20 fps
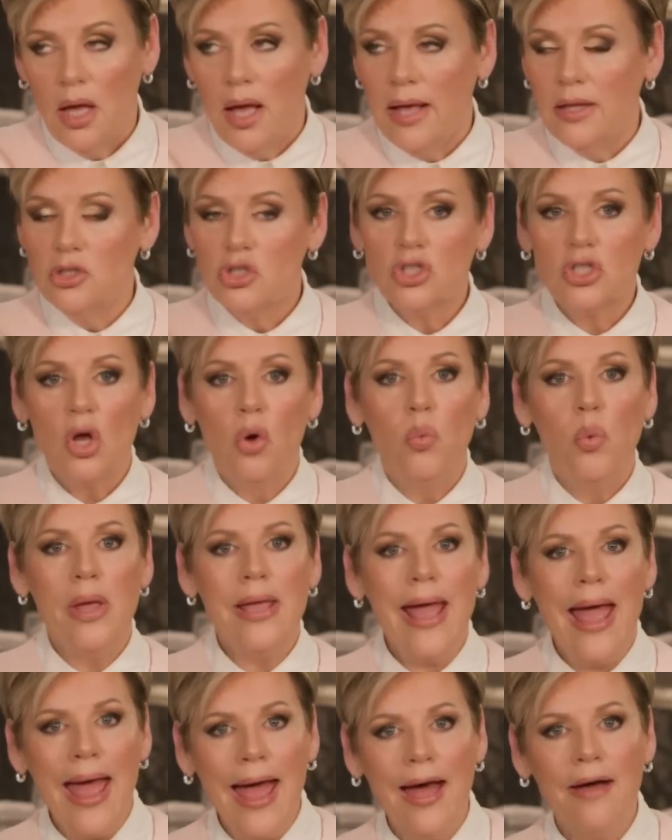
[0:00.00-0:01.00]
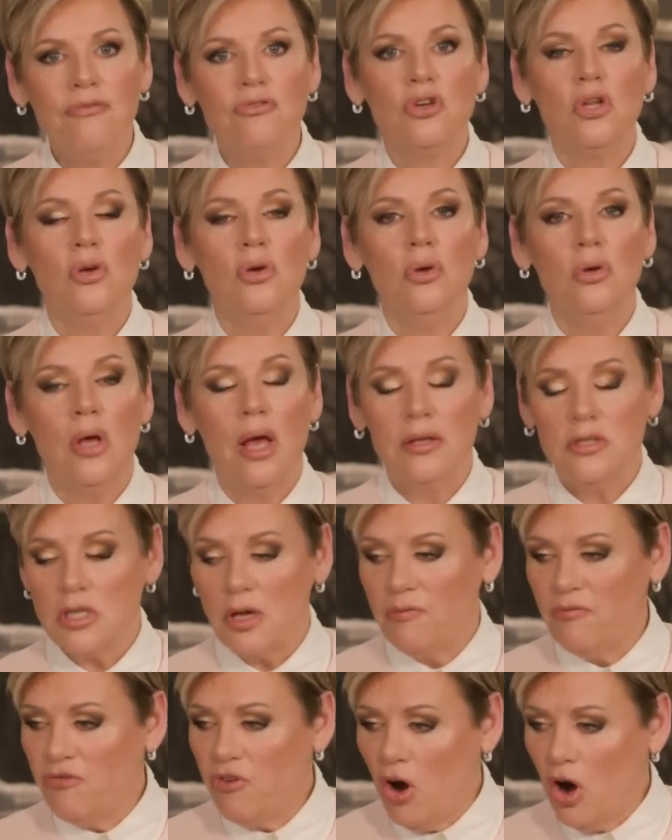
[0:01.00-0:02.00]
And so we have to, as
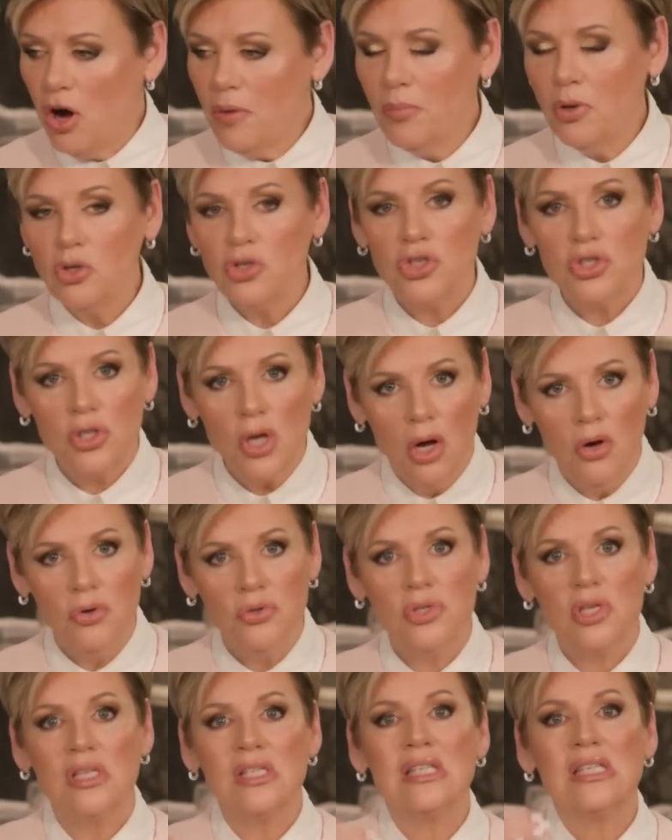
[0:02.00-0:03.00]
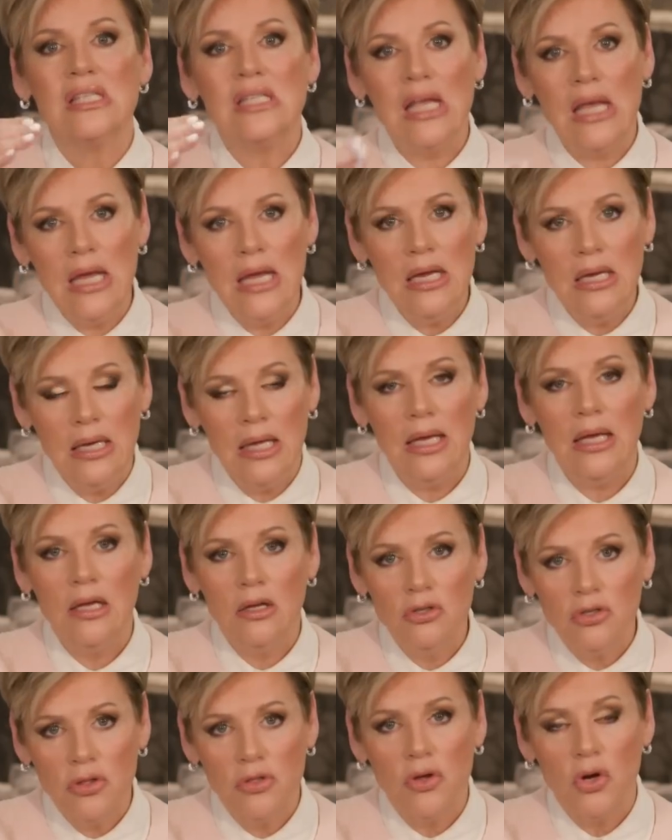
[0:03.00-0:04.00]
a farmer sows seed
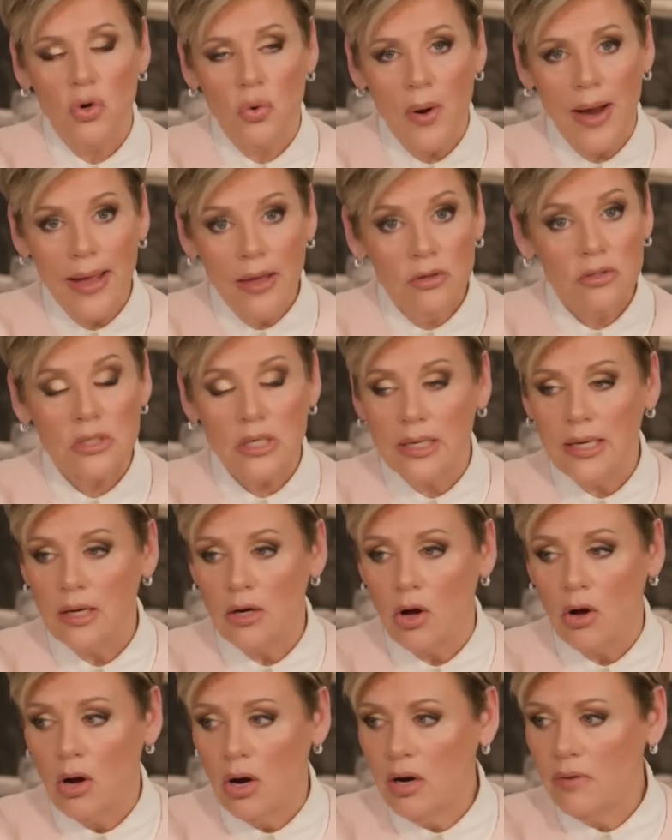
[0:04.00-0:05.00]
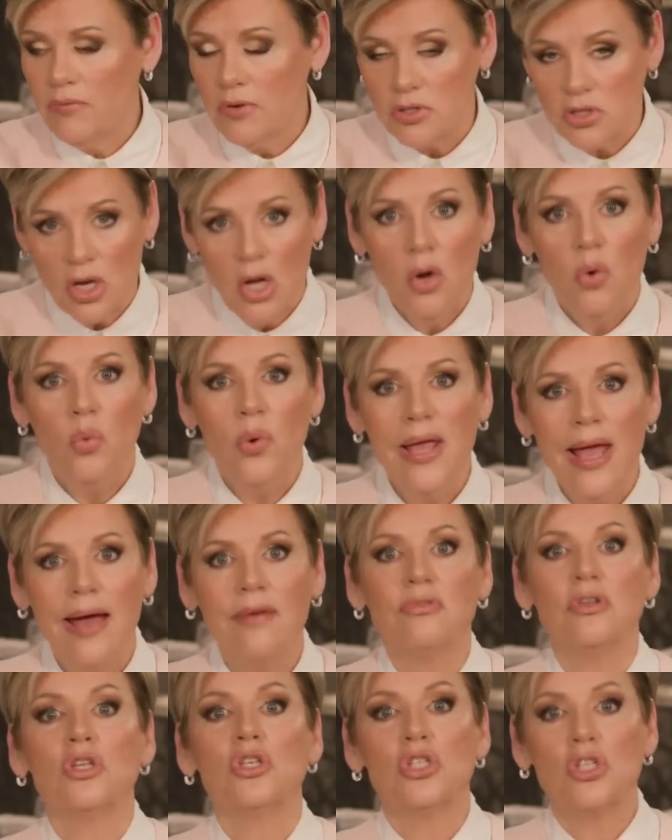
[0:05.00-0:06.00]
into the ground to get a harvest, we
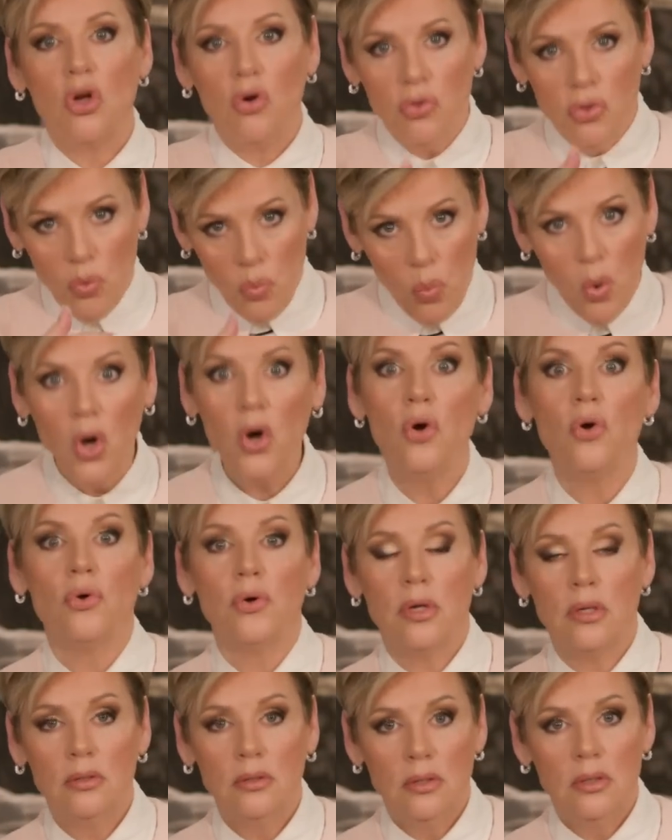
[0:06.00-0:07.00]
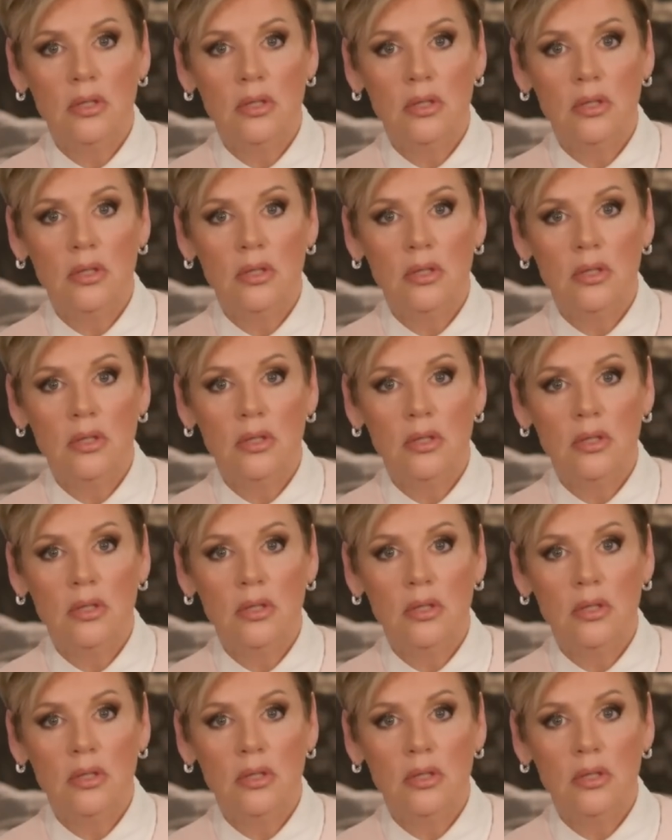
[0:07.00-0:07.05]
have to sow the Word